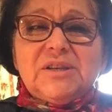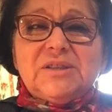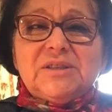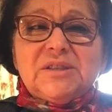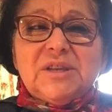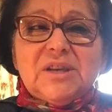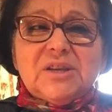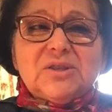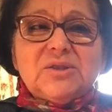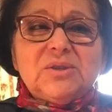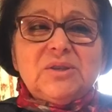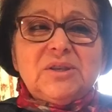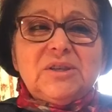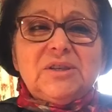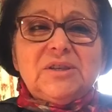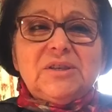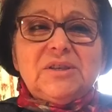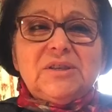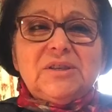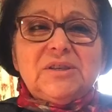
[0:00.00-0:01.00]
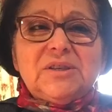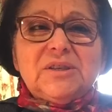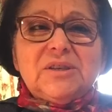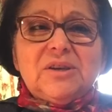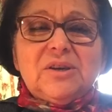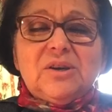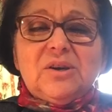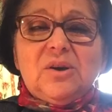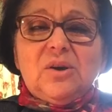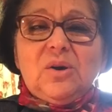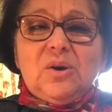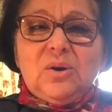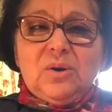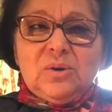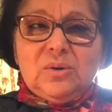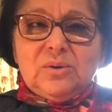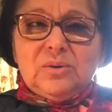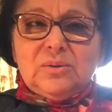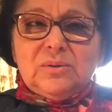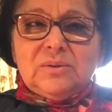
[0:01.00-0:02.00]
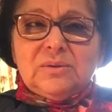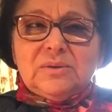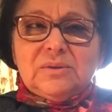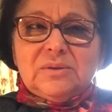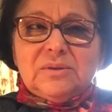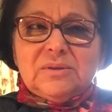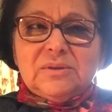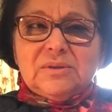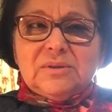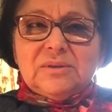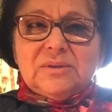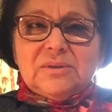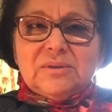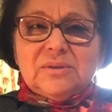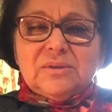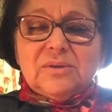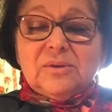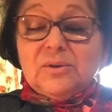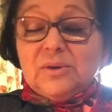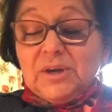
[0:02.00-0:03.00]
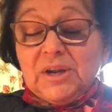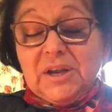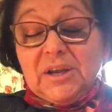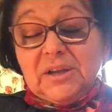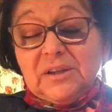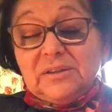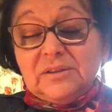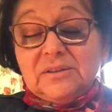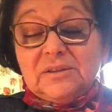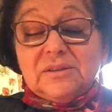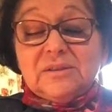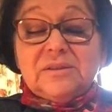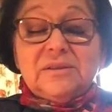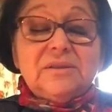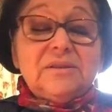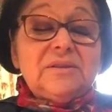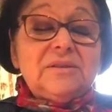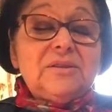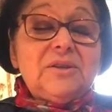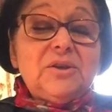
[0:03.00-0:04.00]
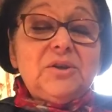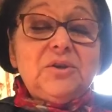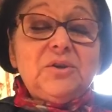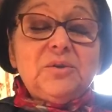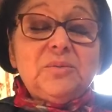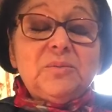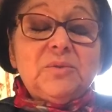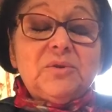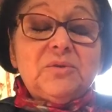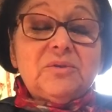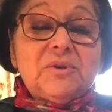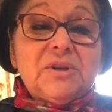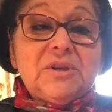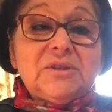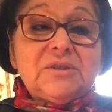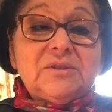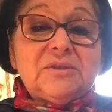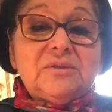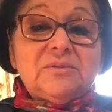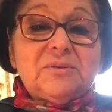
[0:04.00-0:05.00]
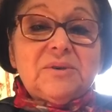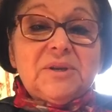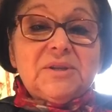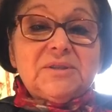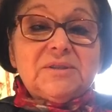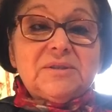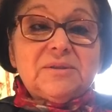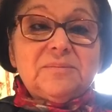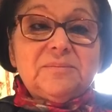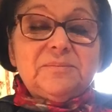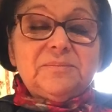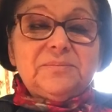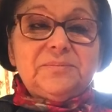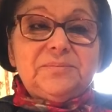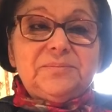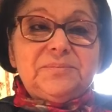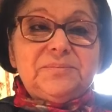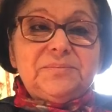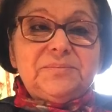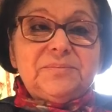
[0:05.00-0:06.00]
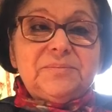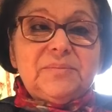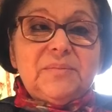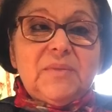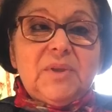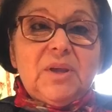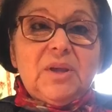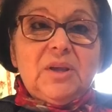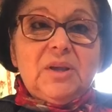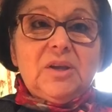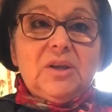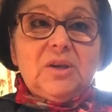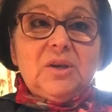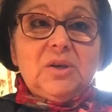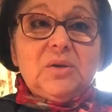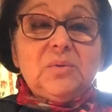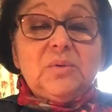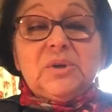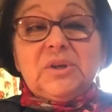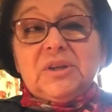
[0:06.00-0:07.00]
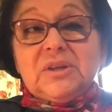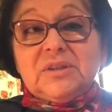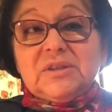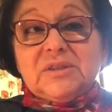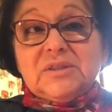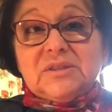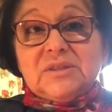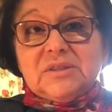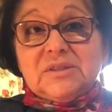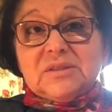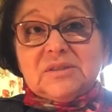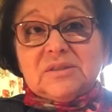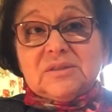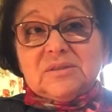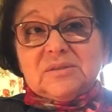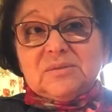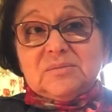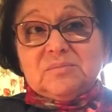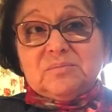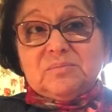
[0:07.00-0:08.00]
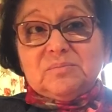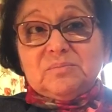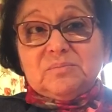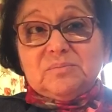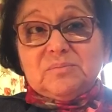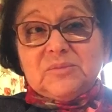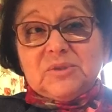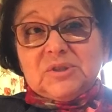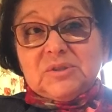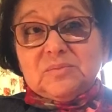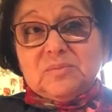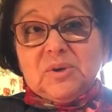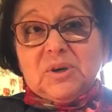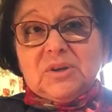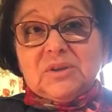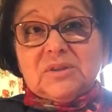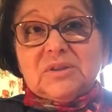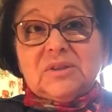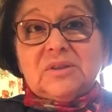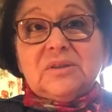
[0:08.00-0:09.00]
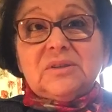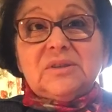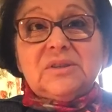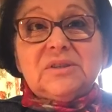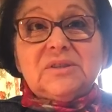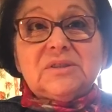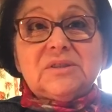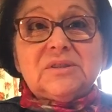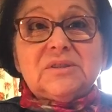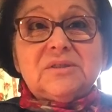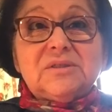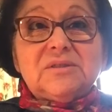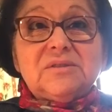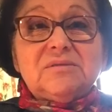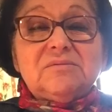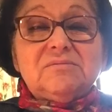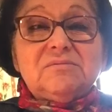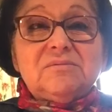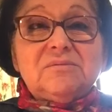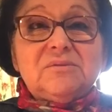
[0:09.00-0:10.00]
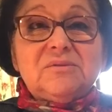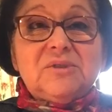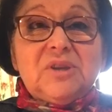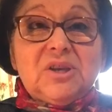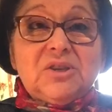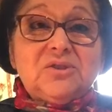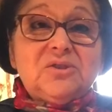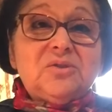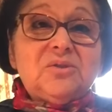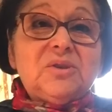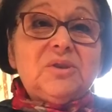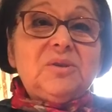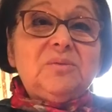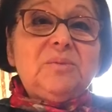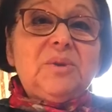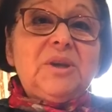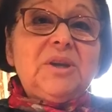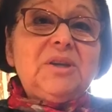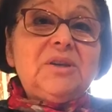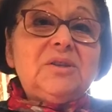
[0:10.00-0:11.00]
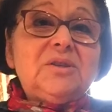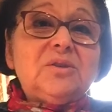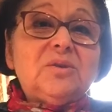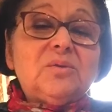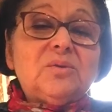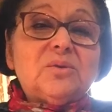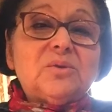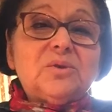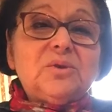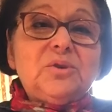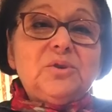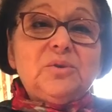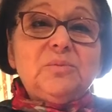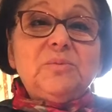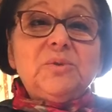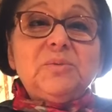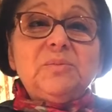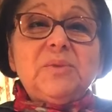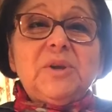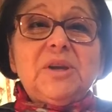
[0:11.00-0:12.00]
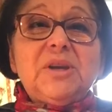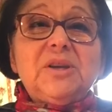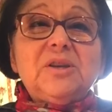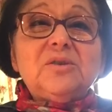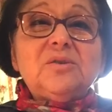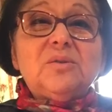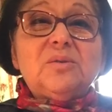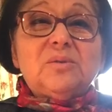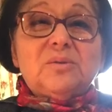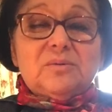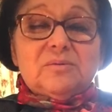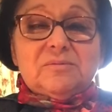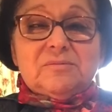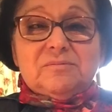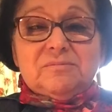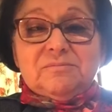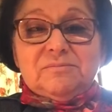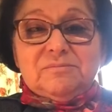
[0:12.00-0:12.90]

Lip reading: is actually held the human race to ransom. Whether this particle is naturally made or human made, or